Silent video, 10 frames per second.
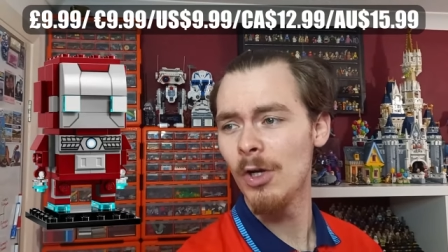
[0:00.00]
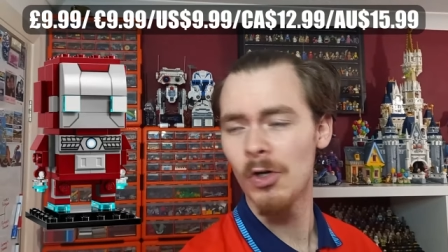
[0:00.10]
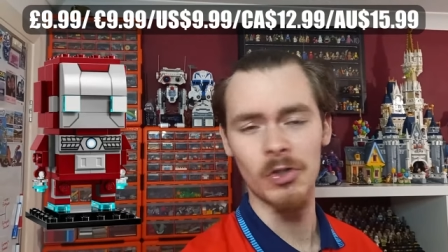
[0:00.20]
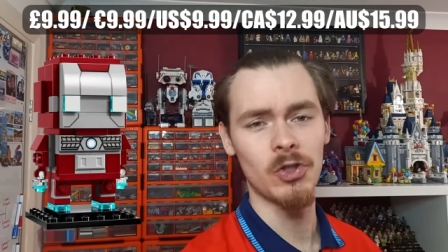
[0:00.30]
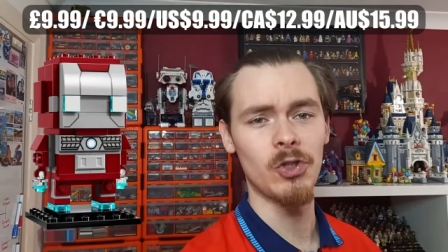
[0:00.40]

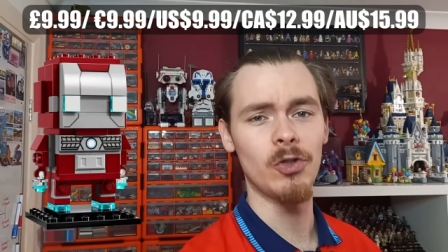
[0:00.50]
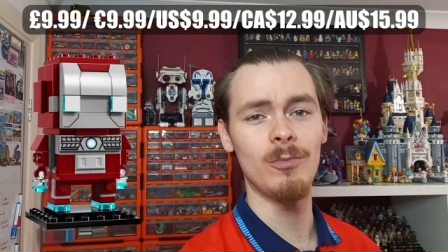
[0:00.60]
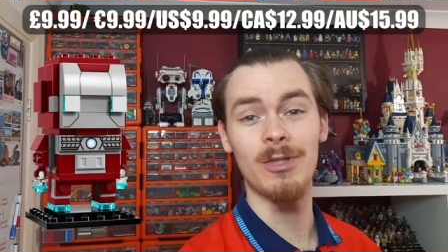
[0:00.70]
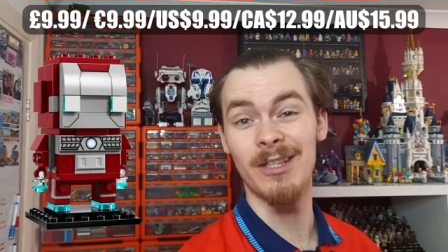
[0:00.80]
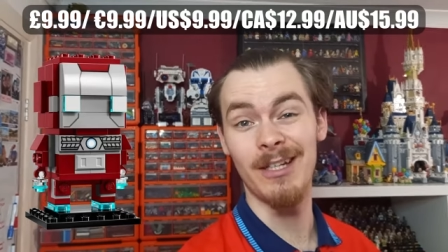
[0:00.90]

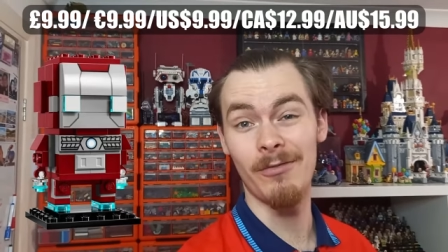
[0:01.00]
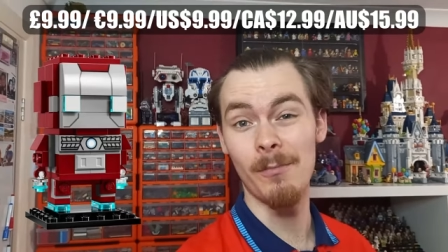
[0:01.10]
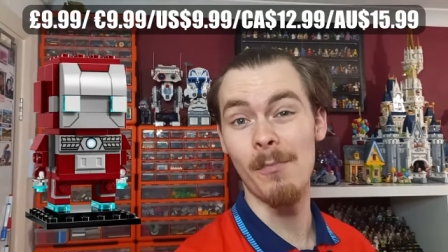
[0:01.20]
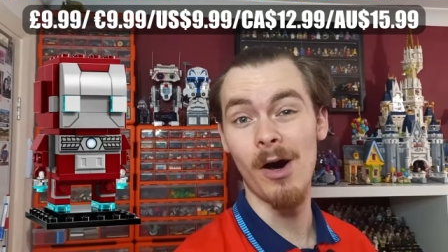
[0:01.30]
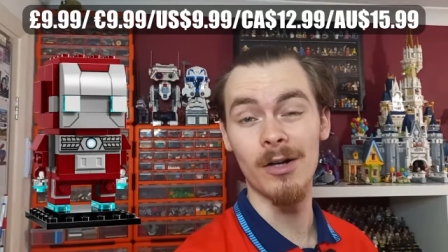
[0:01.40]
costumes and the
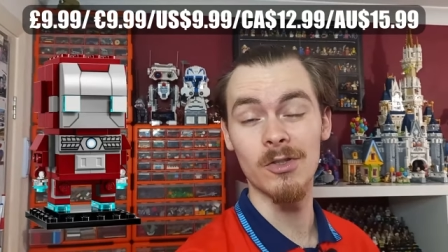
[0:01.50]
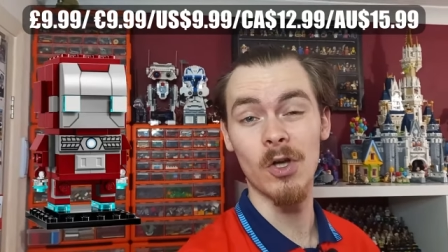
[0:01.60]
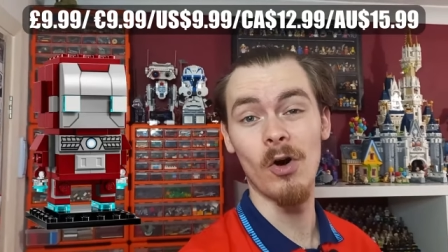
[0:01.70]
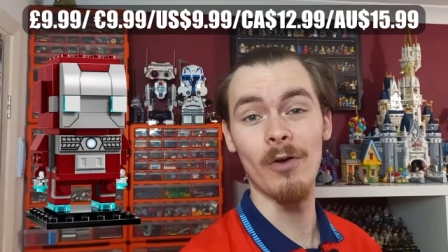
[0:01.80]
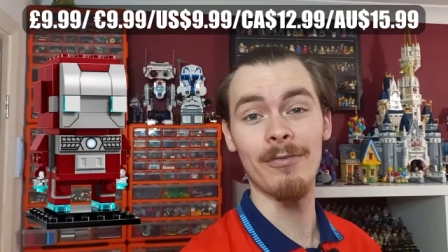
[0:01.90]
different marks
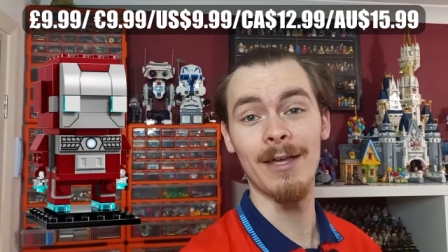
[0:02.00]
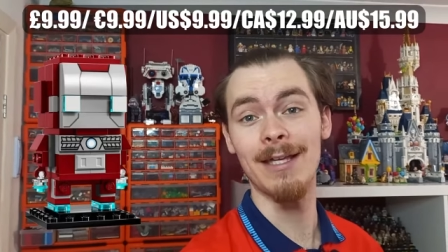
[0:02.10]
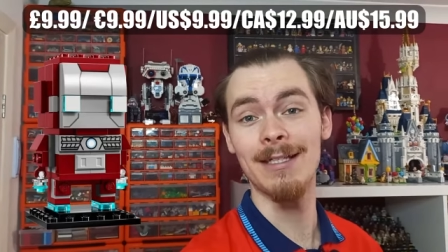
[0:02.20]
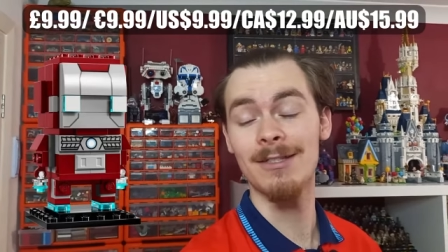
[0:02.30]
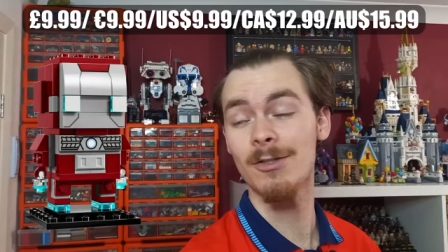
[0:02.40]
of
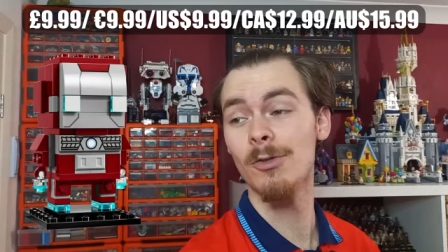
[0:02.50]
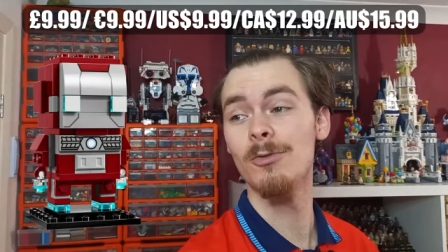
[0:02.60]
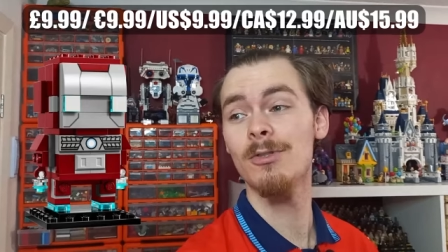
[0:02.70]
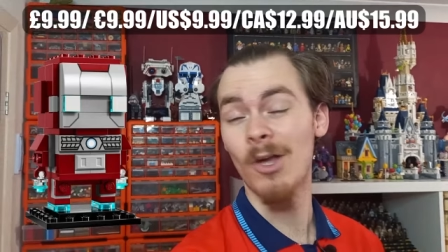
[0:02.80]
his suit.